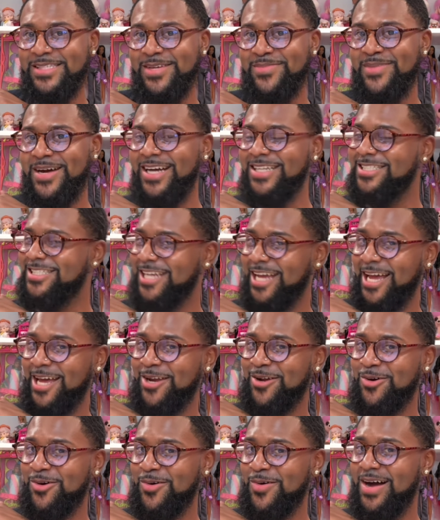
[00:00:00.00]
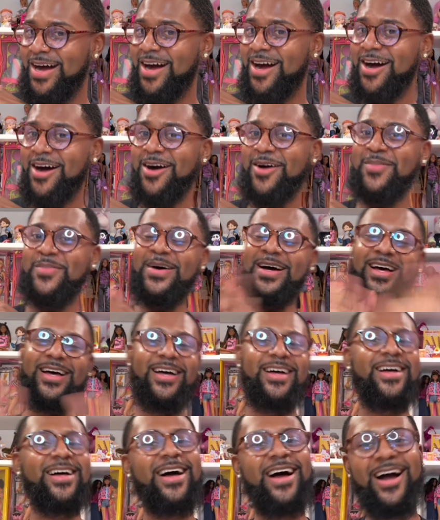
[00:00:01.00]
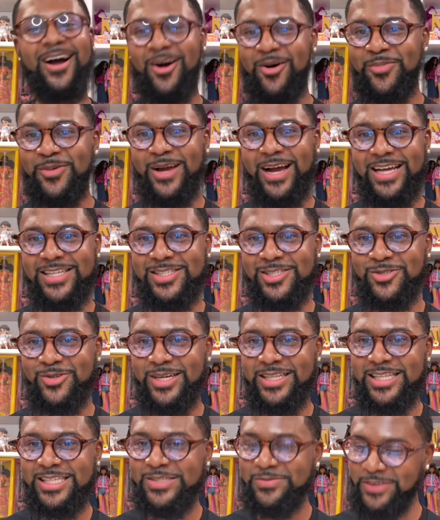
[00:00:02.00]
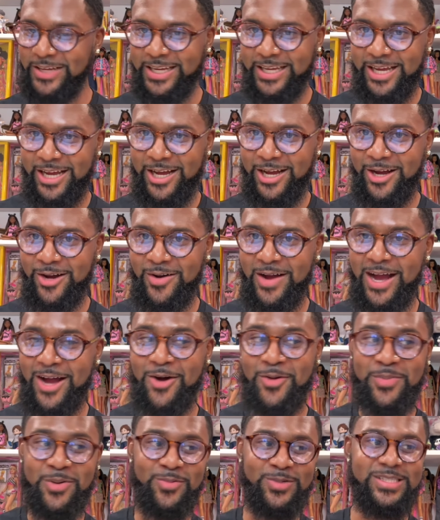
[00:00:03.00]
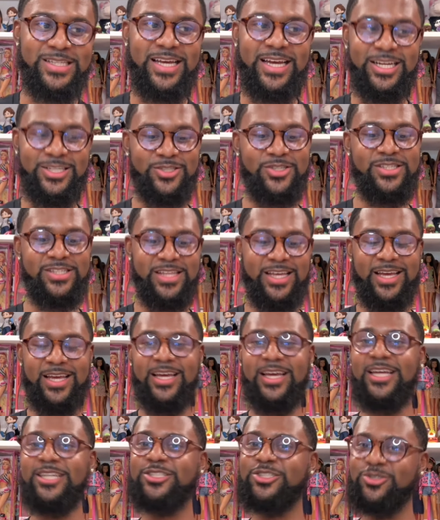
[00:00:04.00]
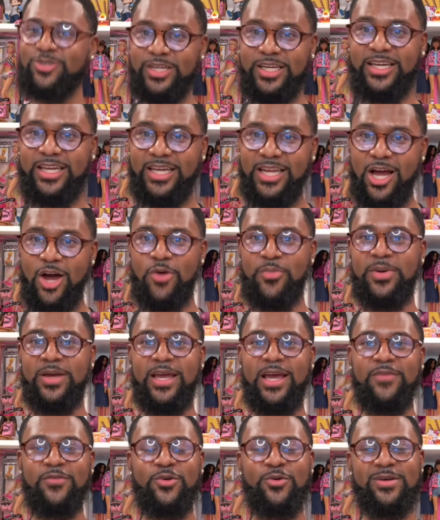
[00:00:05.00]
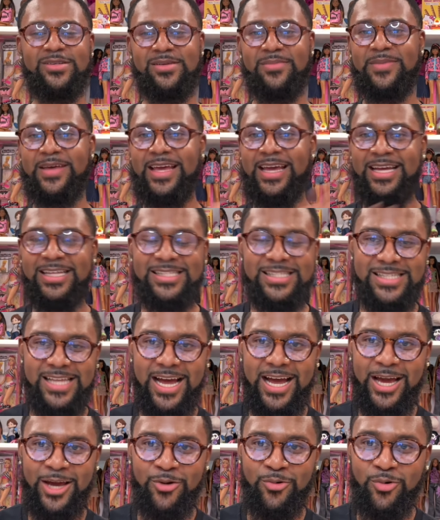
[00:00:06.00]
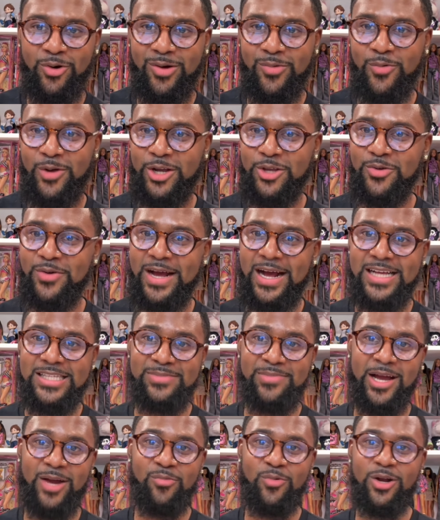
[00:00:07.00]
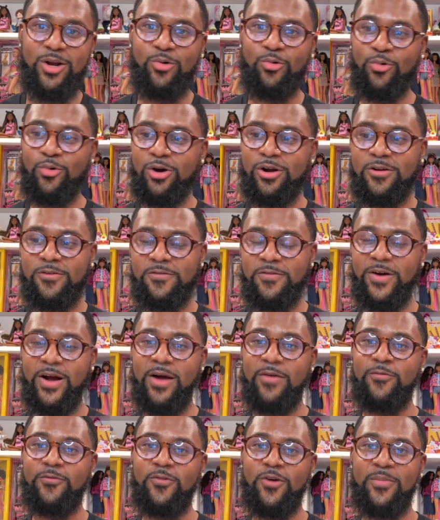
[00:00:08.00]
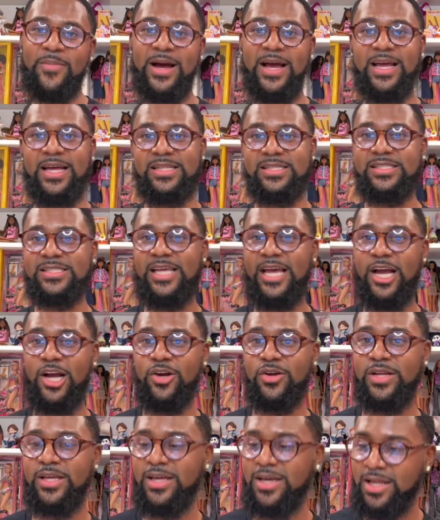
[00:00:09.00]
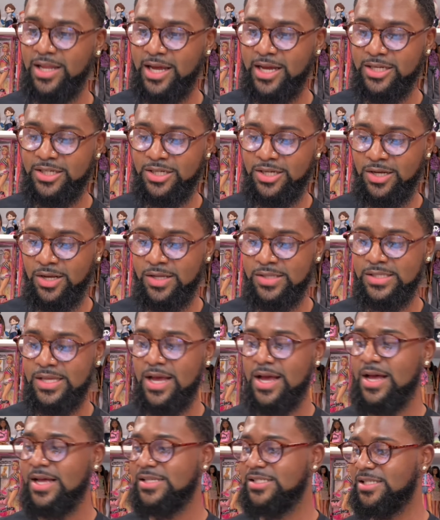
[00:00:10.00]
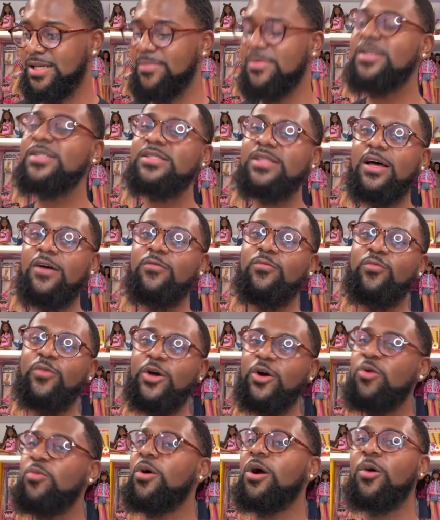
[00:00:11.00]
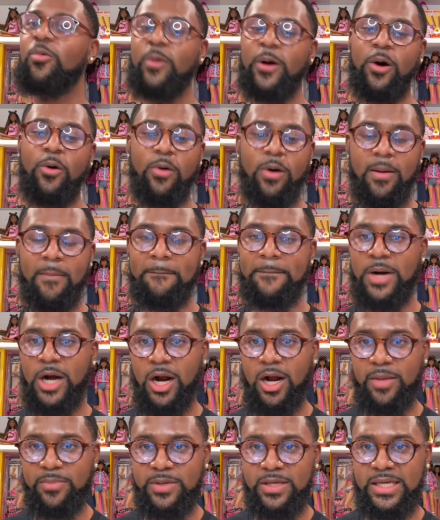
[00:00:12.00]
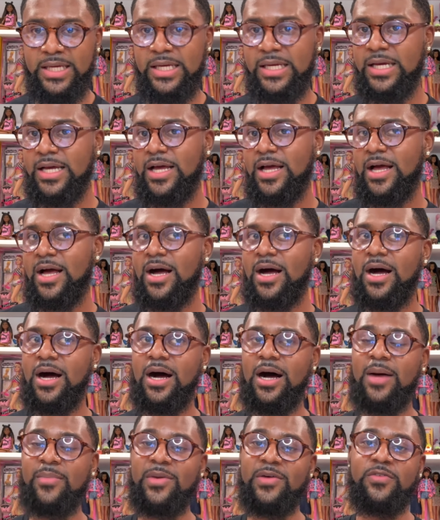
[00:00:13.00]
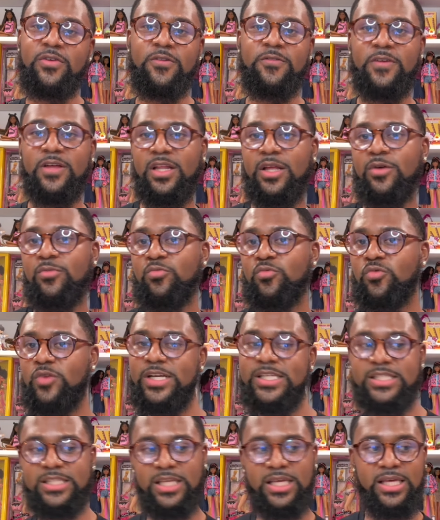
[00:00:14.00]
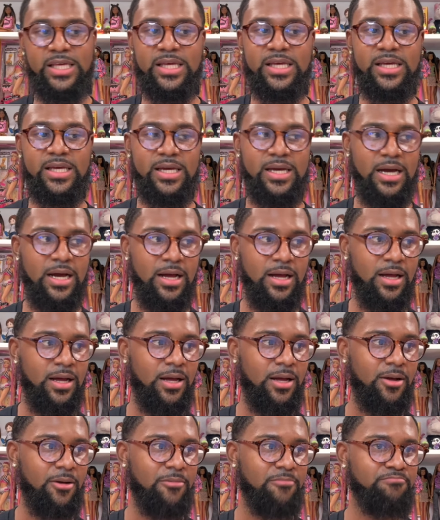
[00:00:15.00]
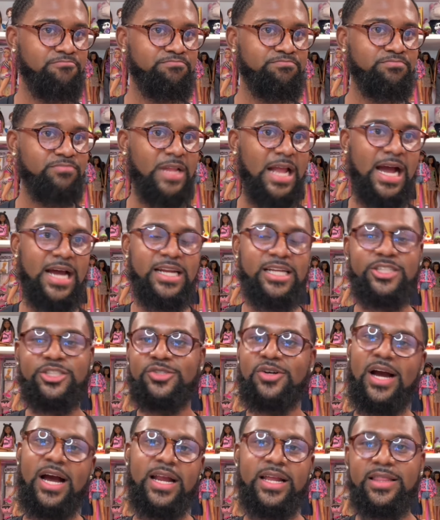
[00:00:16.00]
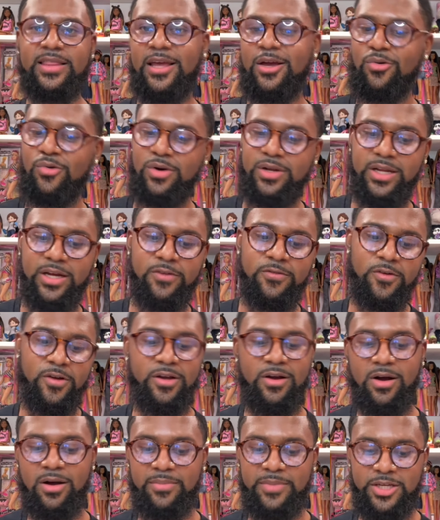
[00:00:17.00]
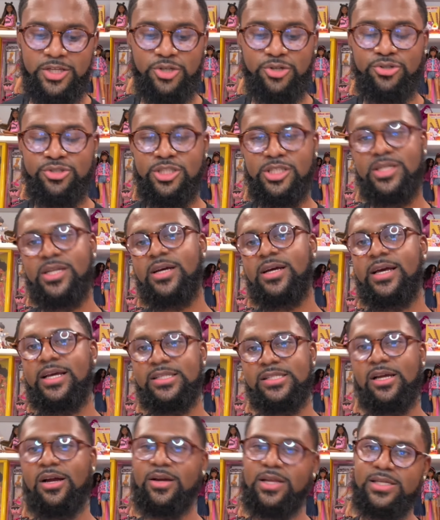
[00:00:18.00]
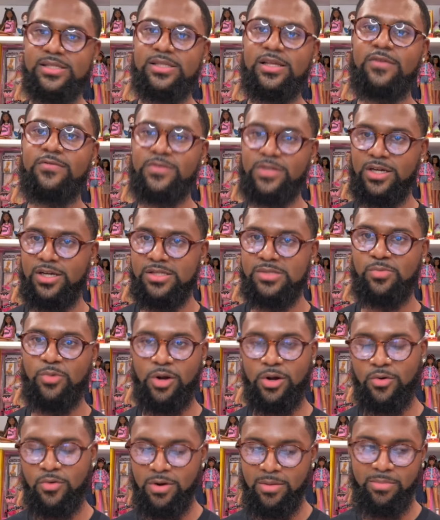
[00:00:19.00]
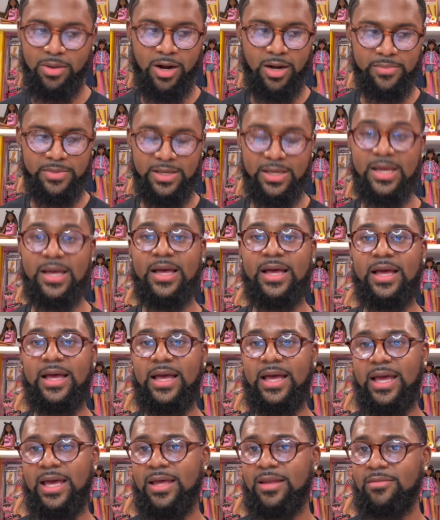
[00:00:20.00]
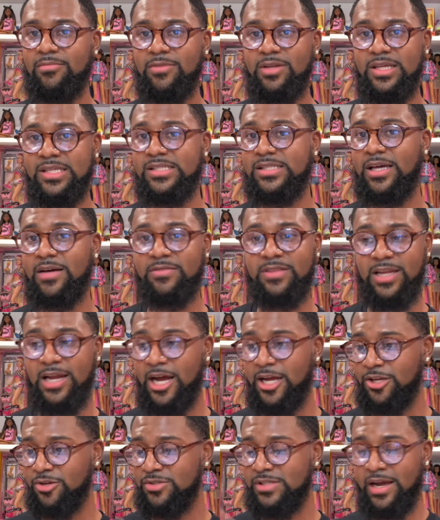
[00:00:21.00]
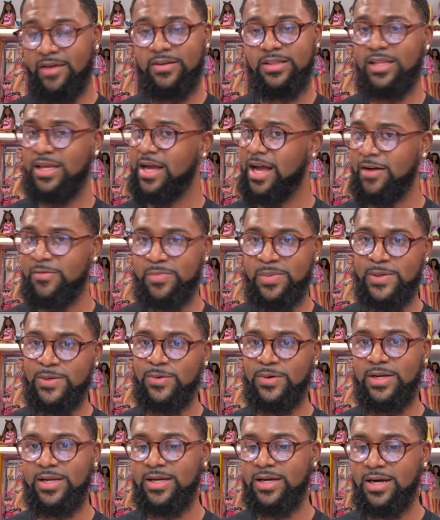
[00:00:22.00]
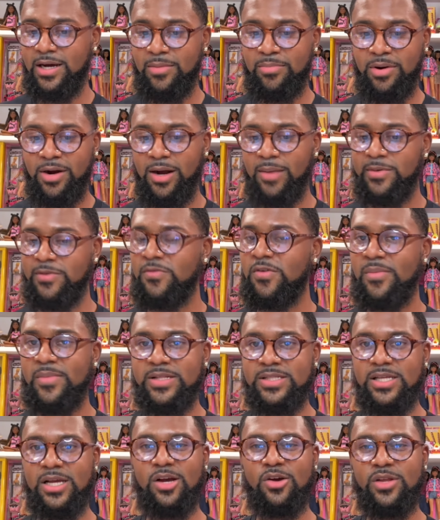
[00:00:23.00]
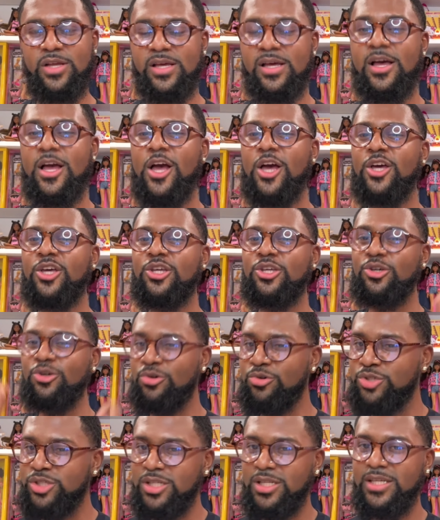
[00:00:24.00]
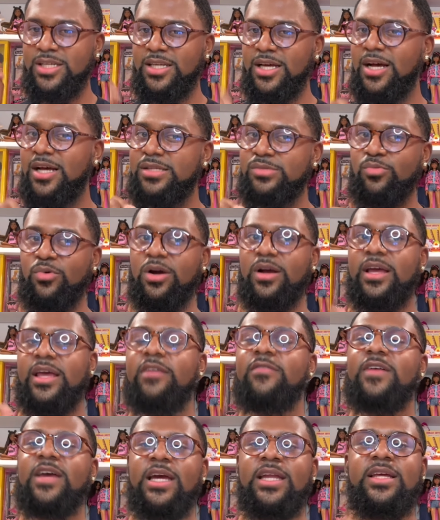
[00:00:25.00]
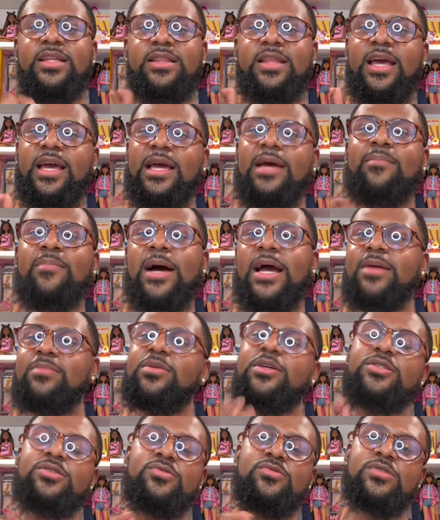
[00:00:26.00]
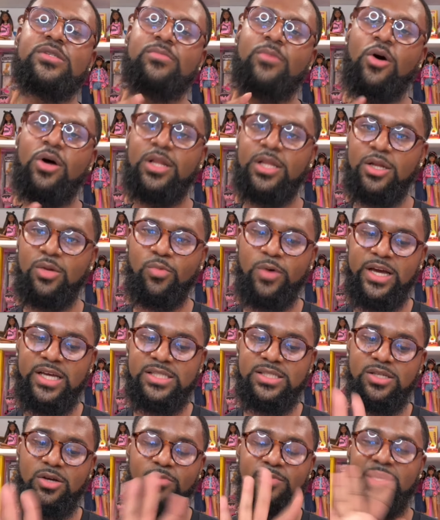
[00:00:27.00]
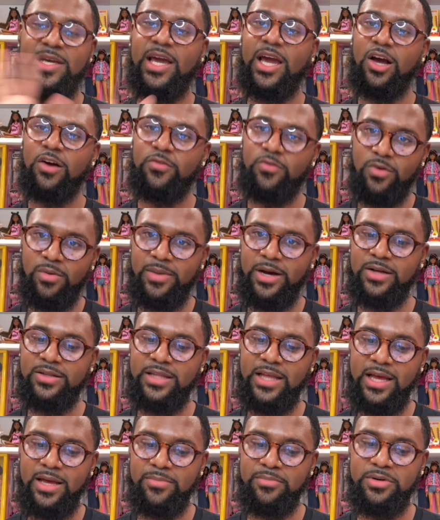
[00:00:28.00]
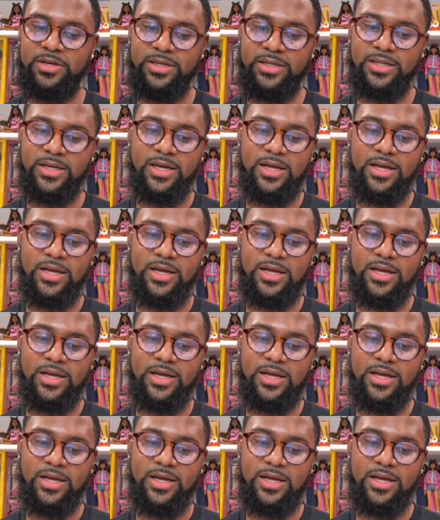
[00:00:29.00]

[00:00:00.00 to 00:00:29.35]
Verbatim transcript: to my channel. Um, I hope you guys enjoyed this video. I hope it was interesting, intriguing. I hope it gave you some insight on where you guys might want to order from for my integrity collectors. Some of this stuff will work well on Barbie um, if you're feeling risky. Um, I didn't try anything on there for y'all, but usually the integrity stuff does work on Barbie and the stuff that I use. Everything I've put on a Barbie from integrity usually does work. If anything, it might be too small in the waist, so be careful about that. But